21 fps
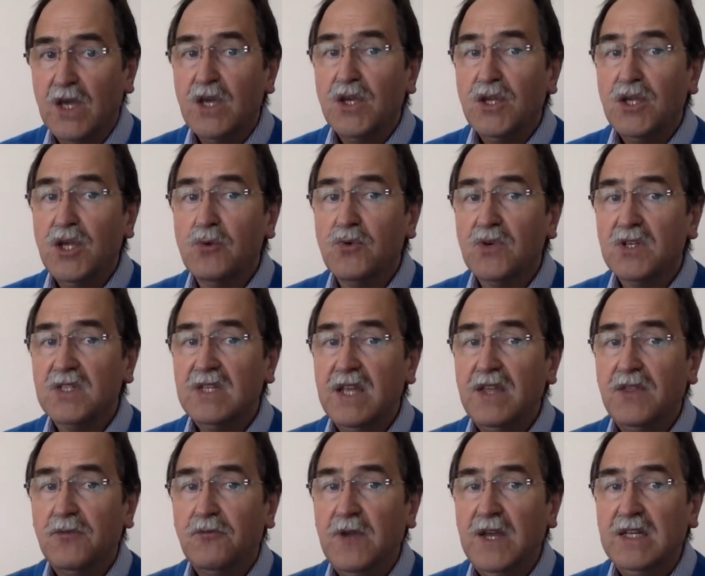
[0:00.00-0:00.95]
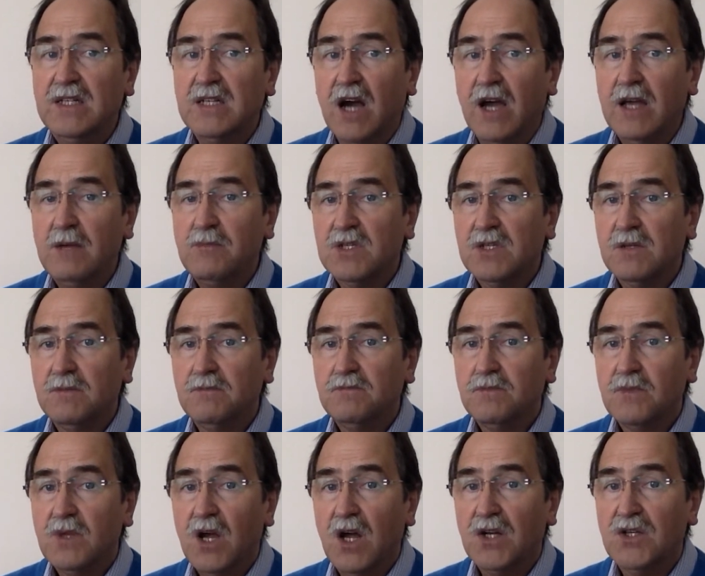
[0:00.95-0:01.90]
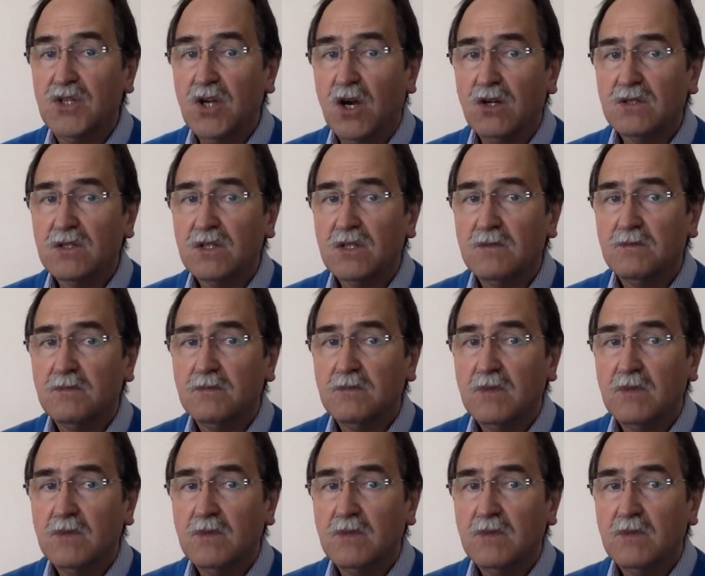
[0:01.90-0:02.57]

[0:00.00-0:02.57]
You will see three types: a dot,